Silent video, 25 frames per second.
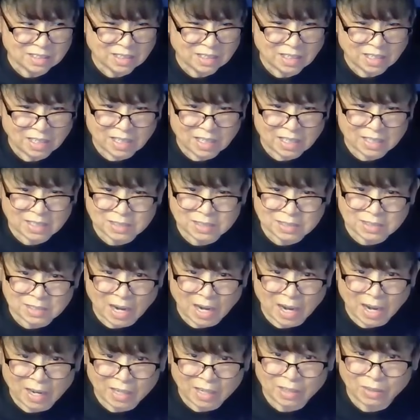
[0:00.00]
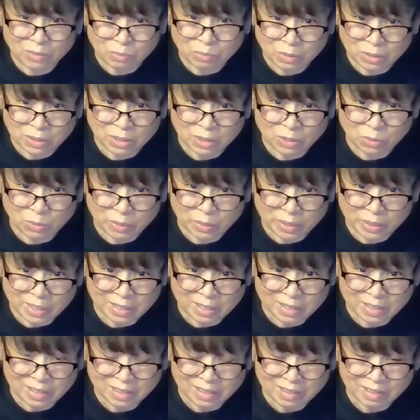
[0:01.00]
it gets tired really
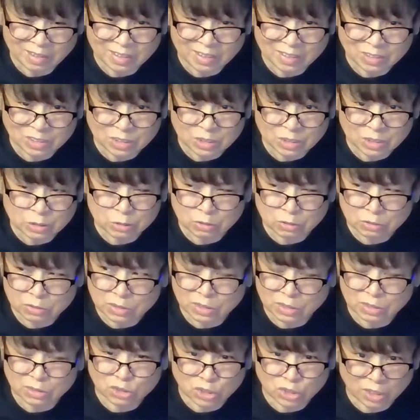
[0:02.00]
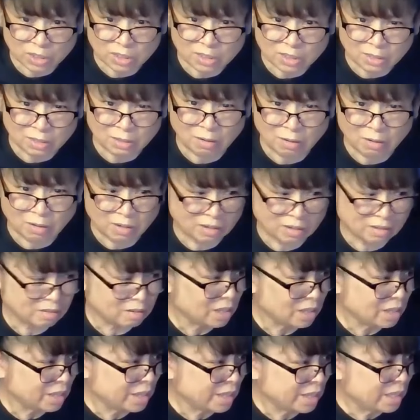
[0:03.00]
quick just using chunky yarn.
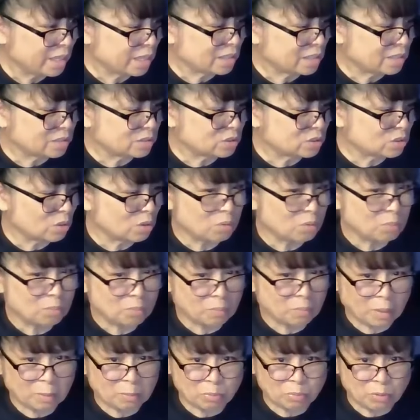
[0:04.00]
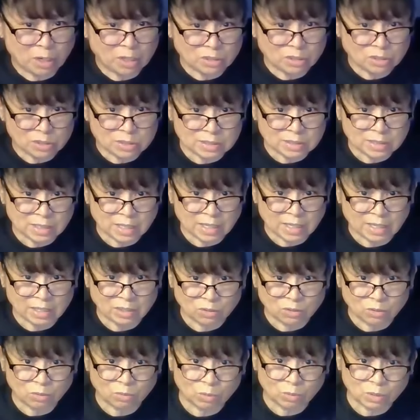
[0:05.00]
And so my projects that I
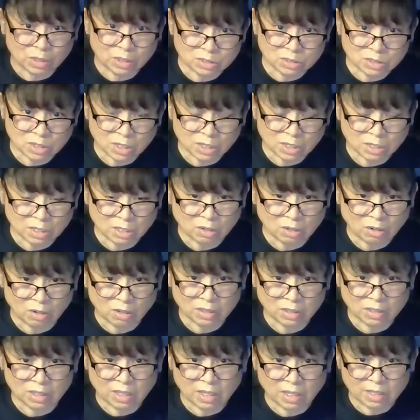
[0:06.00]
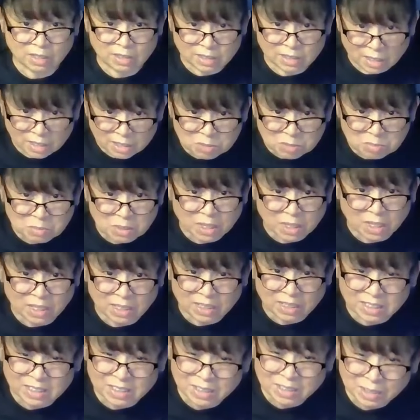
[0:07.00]
do with the chunky yarn, it takes me a
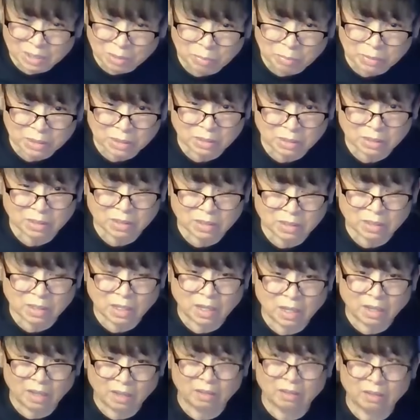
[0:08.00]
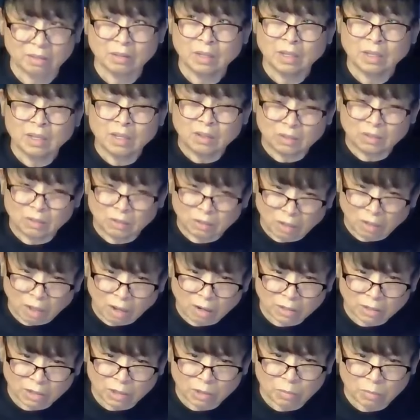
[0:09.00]
little bit
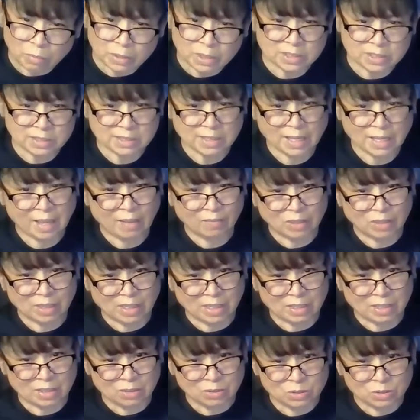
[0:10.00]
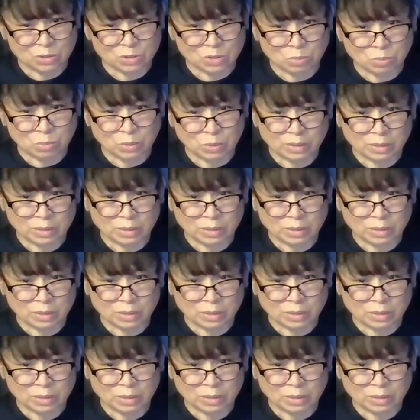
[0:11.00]
longer because I have to get used to